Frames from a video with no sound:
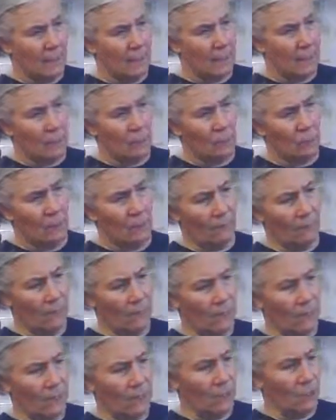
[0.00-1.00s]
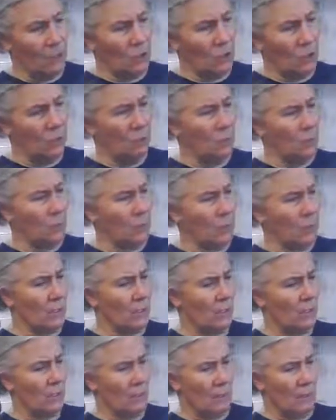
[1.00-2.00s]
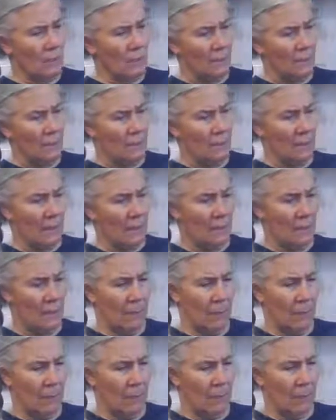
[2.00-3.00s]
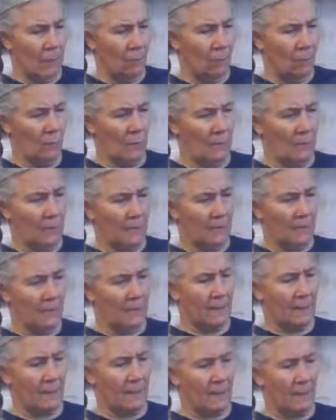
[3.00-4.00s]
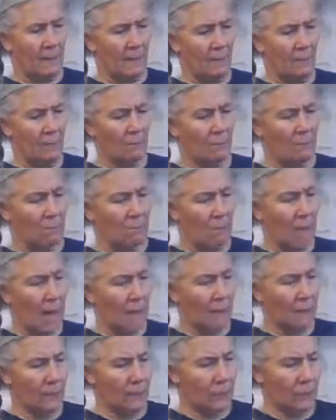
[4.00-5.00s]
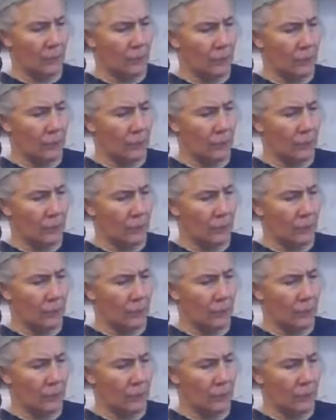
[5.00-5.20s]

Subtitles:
Now, you never see Jews in America with this. They're modern